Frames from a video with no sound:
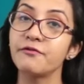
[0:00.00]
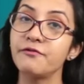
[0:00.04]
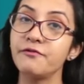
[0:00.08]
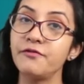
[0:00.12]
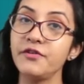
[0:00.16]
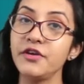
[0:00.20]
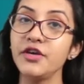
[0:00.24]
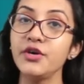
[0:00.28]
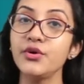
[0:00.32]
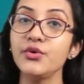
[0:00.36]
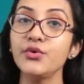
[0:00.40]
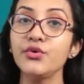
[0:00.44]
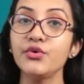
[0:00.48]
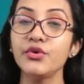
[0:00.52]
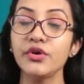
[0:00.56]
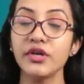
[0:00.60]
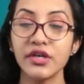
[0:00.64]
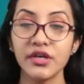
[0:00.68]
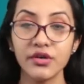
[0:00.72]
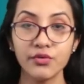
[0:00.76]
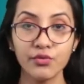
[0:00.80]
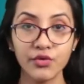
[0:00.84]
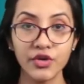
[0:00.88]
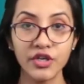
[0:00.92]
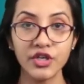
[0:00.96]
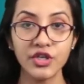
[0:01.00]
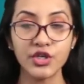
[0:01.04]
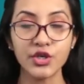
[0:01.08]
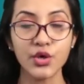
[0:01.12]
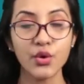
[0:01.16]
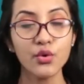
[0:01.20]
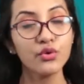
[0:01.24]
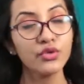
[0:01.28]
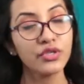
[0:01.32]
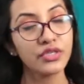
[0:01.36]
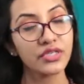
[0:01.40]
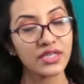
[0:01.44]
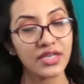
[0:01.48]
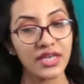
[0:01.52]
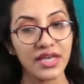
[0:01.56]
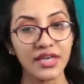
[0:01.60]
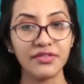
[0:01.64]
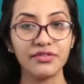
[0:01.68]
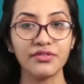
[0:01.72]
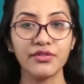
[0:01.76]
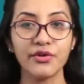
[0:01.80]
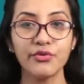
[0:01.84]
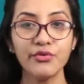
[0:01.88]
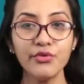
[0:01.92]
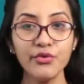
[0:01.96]
few windows
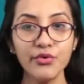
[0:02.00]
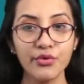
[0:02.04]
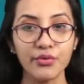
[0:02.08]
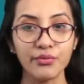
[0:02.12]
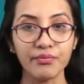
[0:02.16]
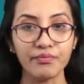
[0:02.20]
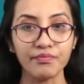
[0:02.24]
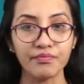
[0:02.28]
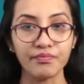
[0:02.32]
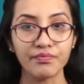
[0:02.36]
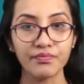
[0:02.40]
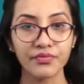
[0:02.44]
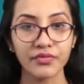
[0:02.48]
in the room.